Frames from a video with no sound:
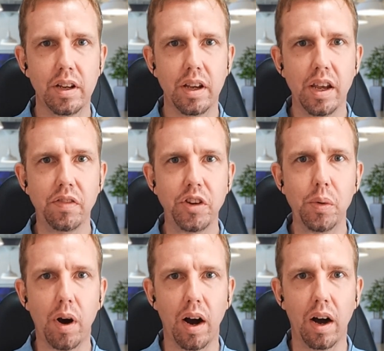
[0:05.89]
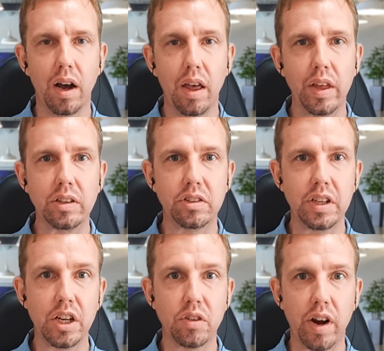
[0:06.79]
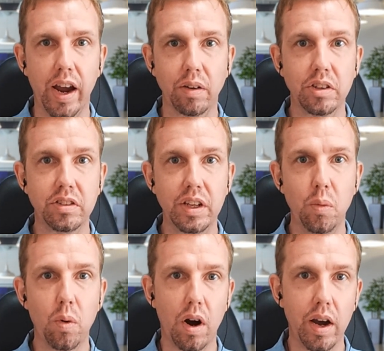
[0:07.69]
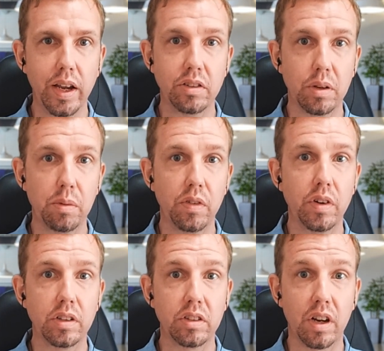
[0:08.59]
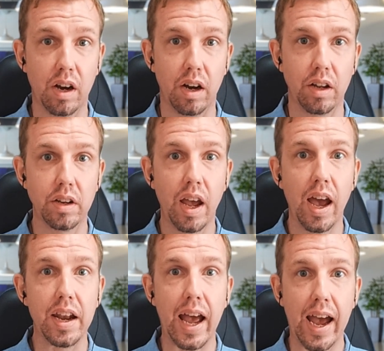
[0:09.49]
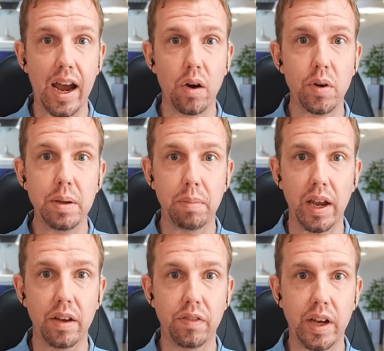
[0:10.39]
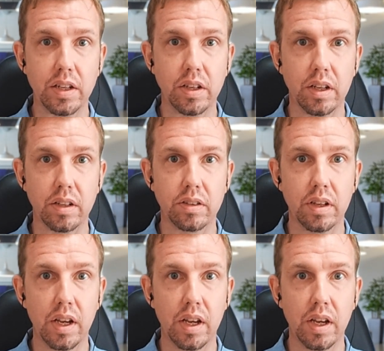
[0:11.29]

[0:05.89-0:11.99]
If you are, then stick around to see why some of us can't and how it may affect us.